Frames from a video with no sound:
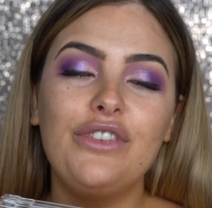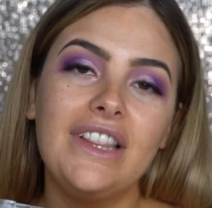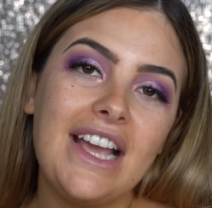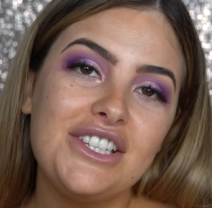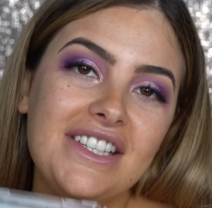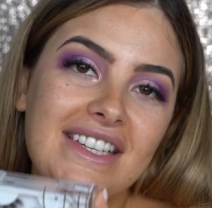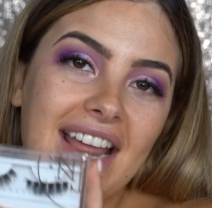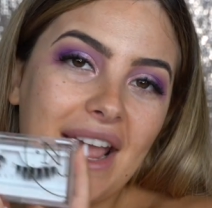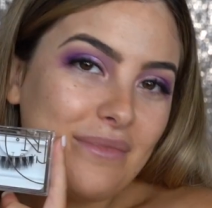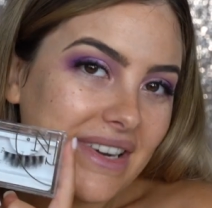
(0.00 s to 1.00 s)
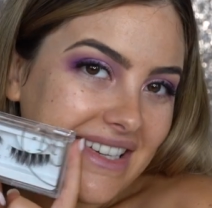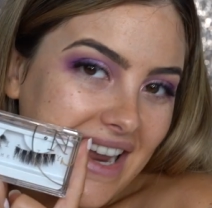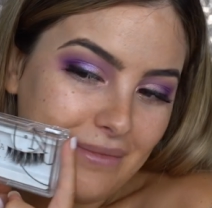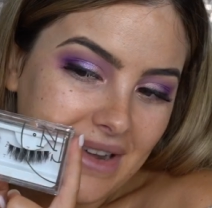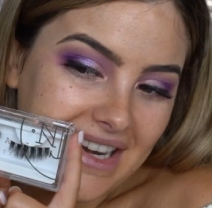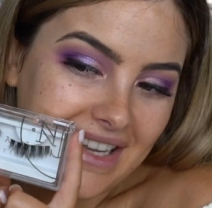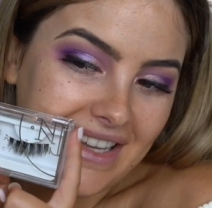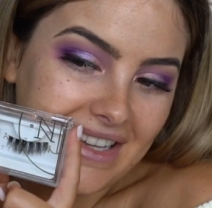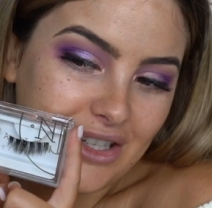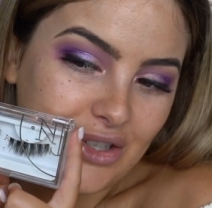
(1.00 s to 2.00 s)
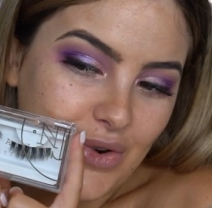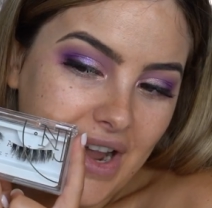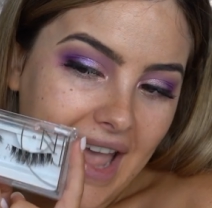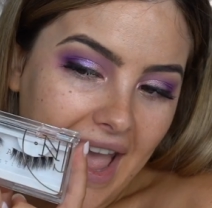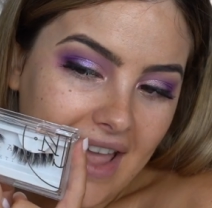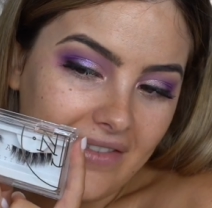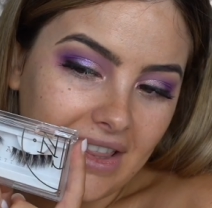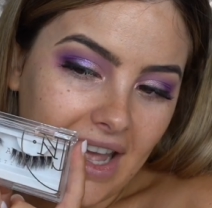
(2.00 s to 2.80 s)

For lashes today, I'm going to take my Nikkia Joy Ava